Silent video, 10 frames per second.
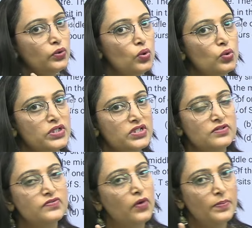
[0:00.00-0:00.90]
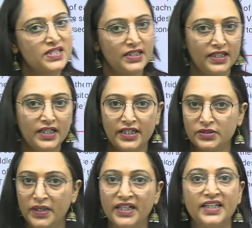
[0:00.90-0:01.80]
2 questions from sitting
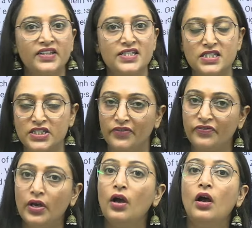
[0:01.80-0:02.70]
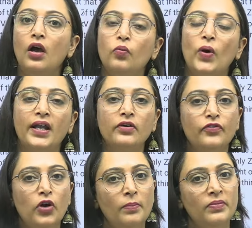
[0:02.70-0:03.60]
arrangement in this shift. One
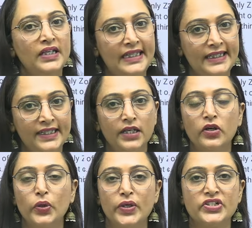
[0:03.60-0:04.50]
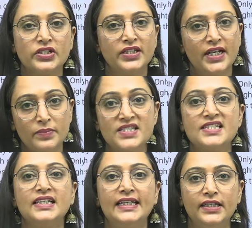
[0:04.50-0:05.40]
from linear equation, that means
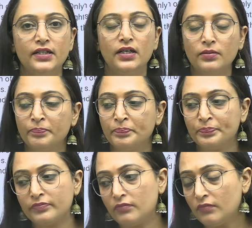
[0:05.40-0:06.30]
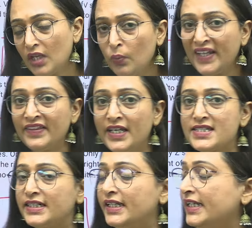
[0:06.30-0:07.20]
linear, when they are
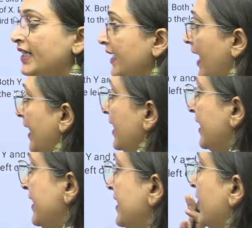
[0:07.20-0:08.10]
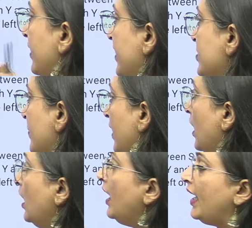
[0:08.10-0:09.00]
sitting in a line, linear arrangement,
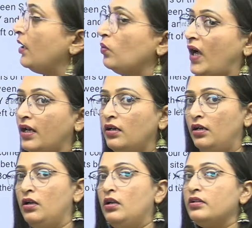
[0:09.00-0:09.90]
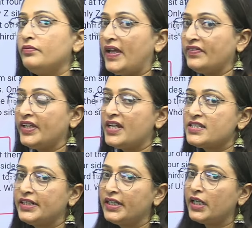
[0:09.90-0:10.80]
and one when they are
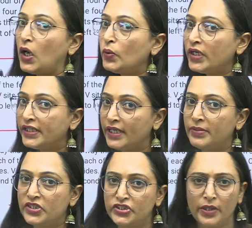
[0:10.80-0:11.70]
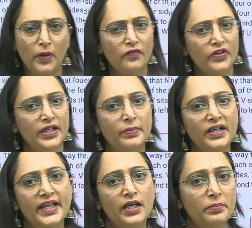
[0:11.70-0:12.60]
sitting around a table. Shape of a table
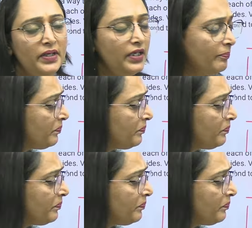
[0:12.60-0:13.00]
can be